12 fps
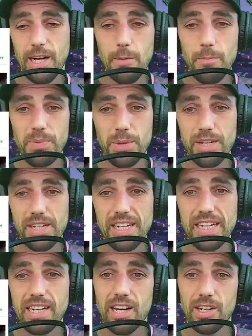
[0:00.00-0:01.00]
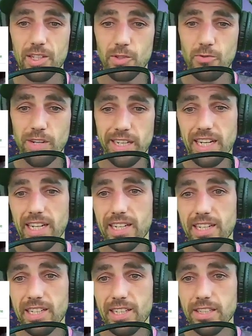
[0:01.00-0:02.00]
I want to legalize and regulate an
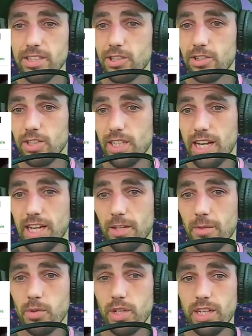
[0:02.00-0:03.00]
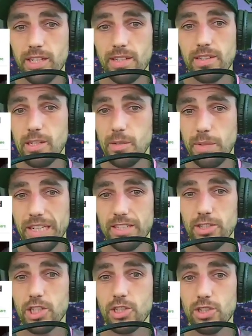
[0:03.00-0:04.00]
industry and bring it into the
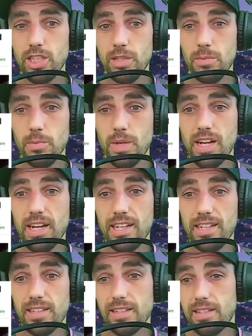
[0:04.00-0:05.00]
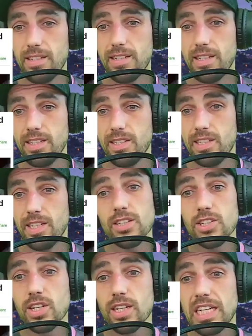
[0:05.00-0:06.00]
mainstream and
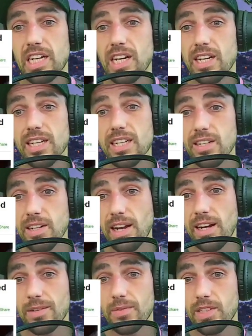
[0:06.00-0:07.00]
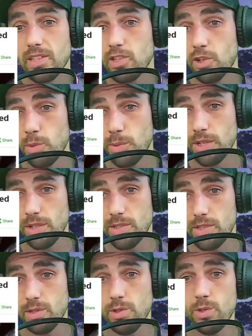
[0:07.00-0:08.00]
essentially clean it of these criminals
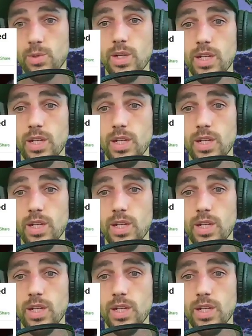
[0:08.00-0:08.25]
who